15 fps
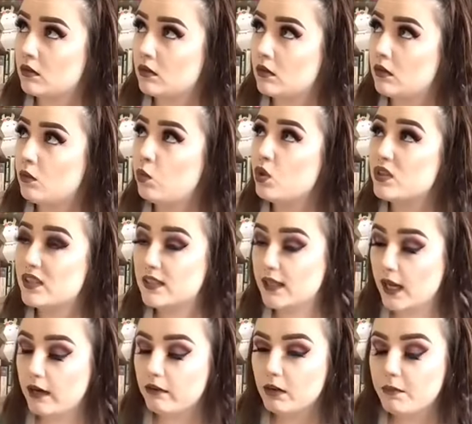What's
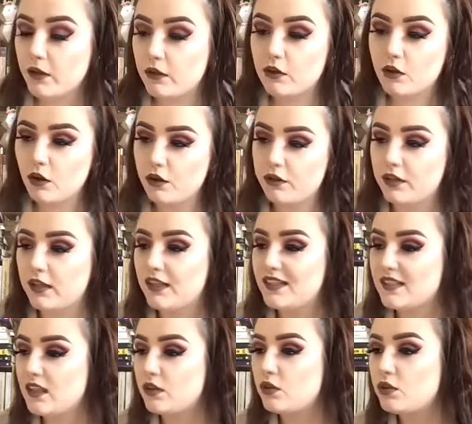scary about the Gothic
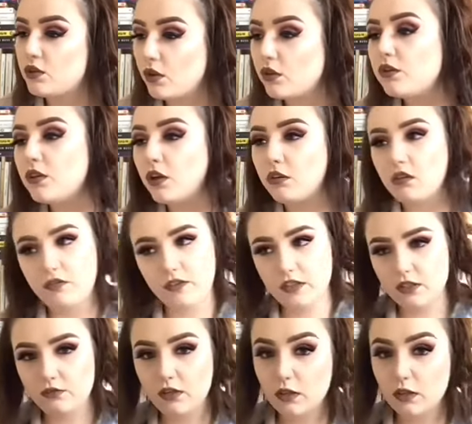is that you don't know if it's real